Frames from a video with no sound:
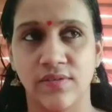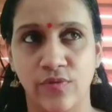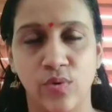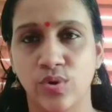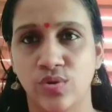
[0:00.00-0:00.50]

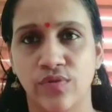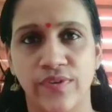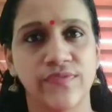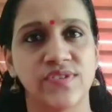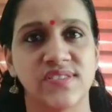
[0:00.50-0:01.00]
4th or
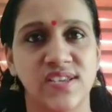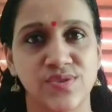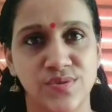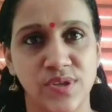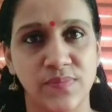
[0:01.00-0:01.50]
5th
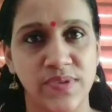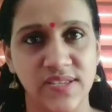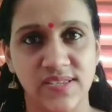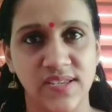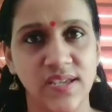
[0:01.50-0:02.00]
century
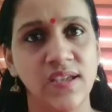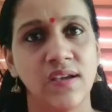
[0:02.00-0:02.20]
BC.